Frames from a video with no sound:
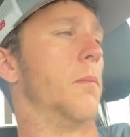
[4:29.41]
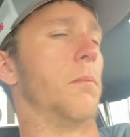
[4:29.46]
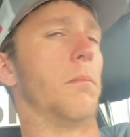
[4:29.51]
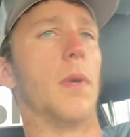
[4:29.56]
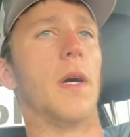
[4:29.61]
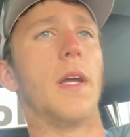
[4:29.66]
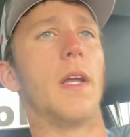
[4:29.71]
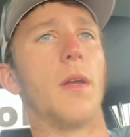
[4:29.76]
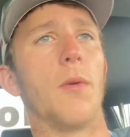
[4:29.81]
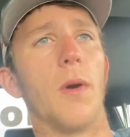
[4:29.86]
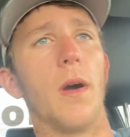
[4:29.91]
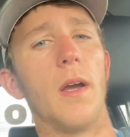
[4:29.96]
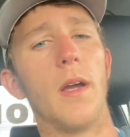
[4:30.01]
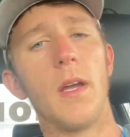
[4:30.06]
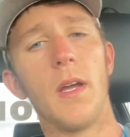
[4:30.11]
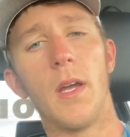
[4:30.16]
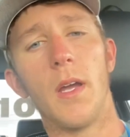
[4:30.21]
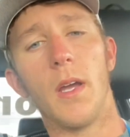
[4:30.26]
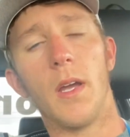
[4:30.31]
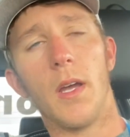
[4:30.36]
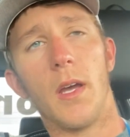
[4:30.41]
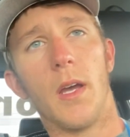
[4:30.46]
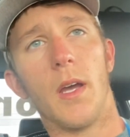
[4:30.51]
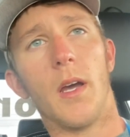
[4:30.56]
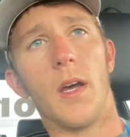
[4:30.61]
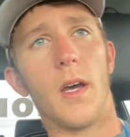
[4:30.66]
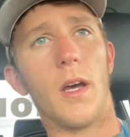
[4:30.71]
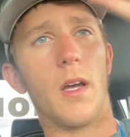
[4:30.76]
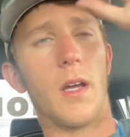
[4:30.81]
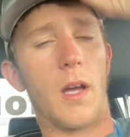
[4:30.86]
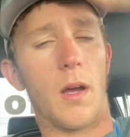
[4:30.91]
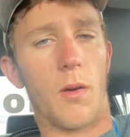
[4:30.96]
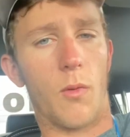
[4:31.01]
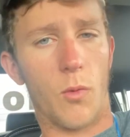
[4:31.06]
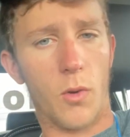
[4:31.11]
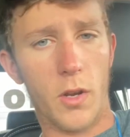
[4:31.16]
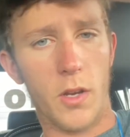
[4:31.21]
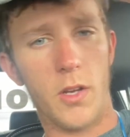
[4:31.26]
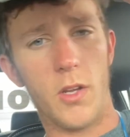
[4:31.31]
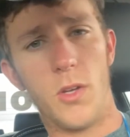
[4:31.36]
But anyway, I
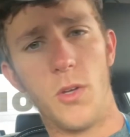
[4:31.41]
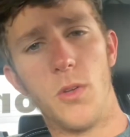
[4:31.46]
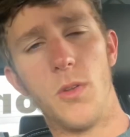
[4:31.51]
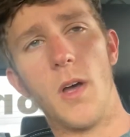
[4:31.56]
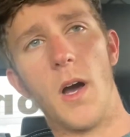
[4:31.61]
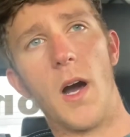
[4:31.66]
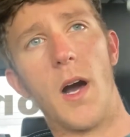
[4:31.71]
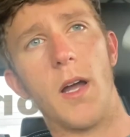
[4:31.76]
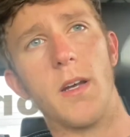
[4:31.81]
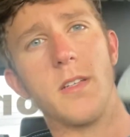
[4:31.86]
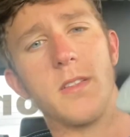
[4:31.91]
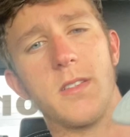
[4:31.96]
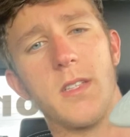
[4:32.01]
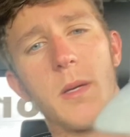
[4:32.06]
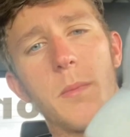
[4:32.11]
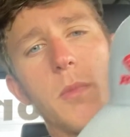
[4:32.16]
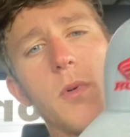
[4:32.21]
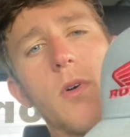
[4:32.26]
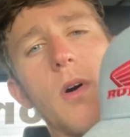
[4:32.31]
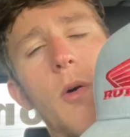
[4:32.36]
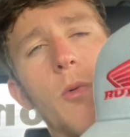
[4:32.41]
want to do the Honda symbol.